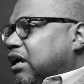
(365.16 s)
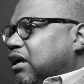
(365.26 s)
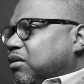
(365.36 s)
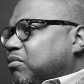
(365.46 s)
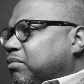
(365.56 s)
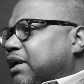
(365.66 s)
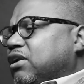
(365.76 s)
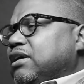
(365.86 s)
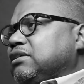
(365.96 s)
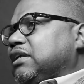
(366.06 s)
Um, but
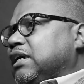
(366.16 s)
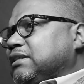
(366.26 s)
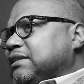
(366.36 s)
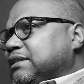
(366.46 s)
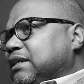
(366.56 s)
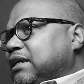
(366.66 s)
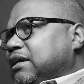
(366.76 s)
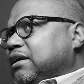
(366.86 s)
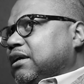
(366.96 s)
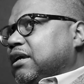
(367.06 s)
I'd also like to
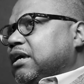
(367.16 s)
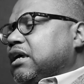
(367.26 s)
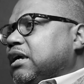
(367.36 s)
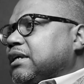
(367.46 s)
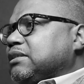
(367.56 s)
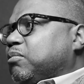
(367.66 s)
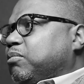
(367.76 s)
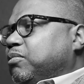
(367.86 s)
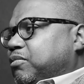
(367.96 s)
see us